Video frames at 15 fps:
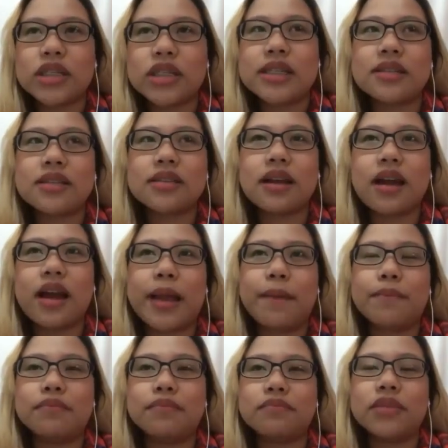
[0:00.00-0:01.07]
Since
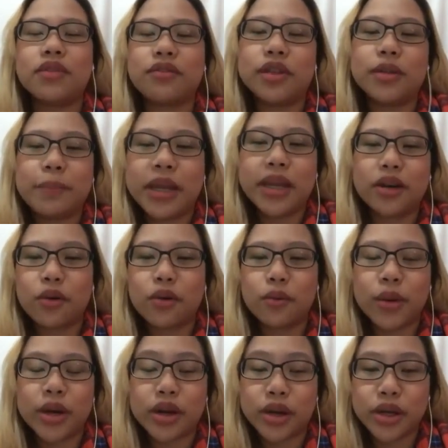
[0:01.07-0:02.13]
I'm a Filipino,
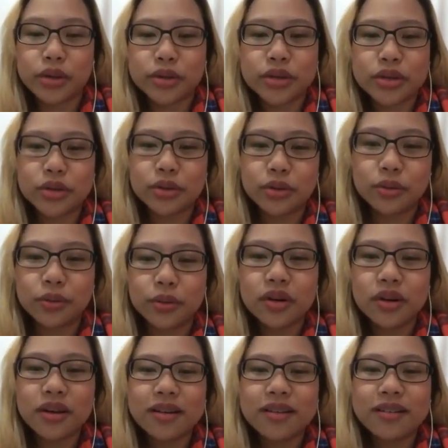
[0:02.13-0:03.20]
we're used to
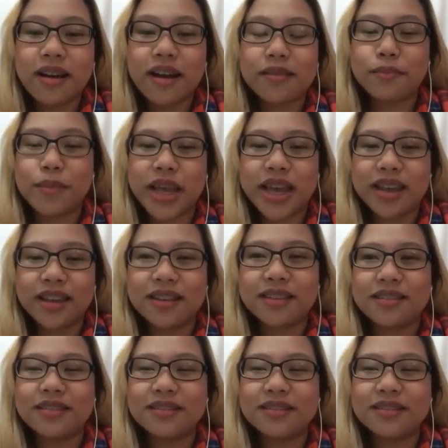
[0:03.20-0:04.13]
not being